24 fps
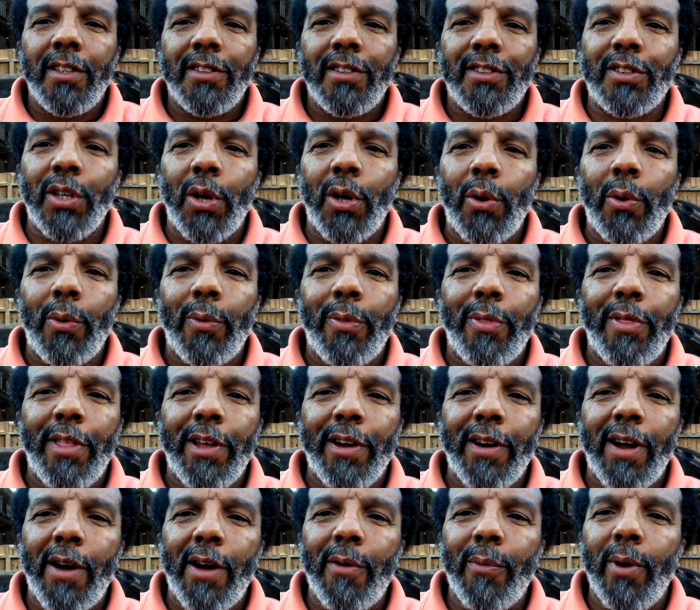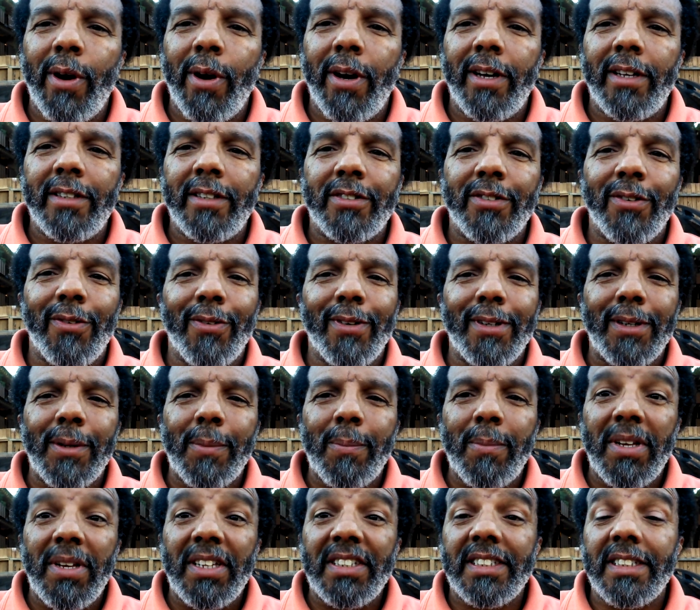So there I was on a
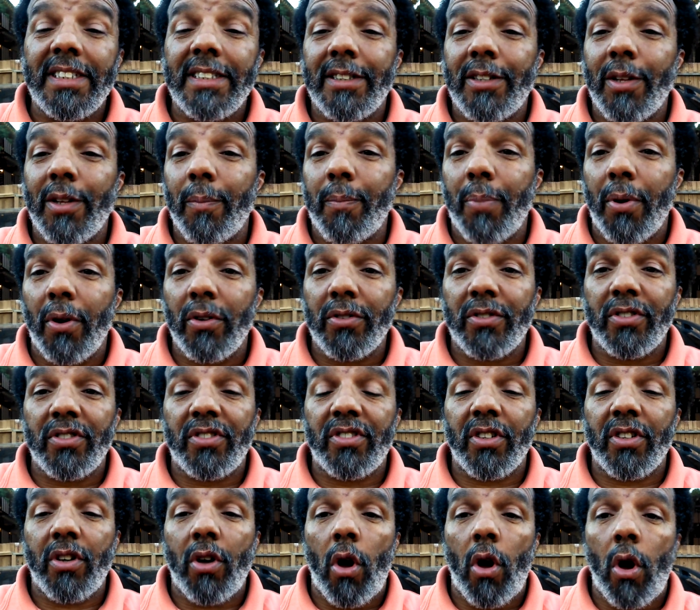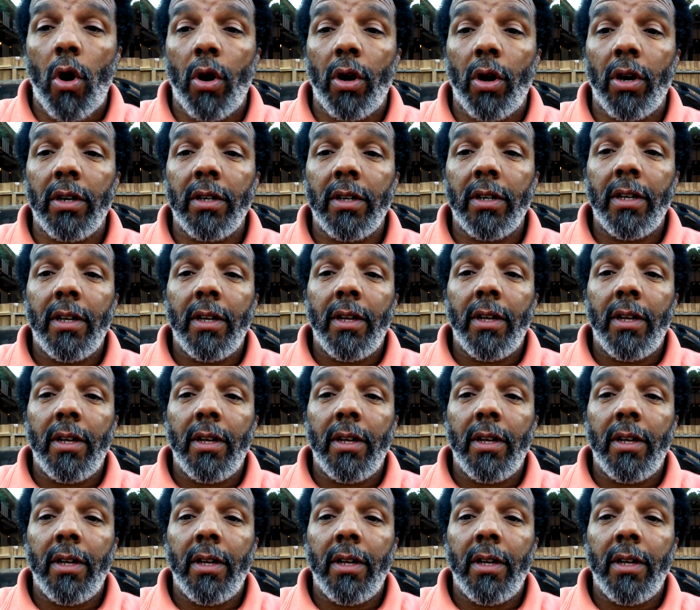mission to purchase a car,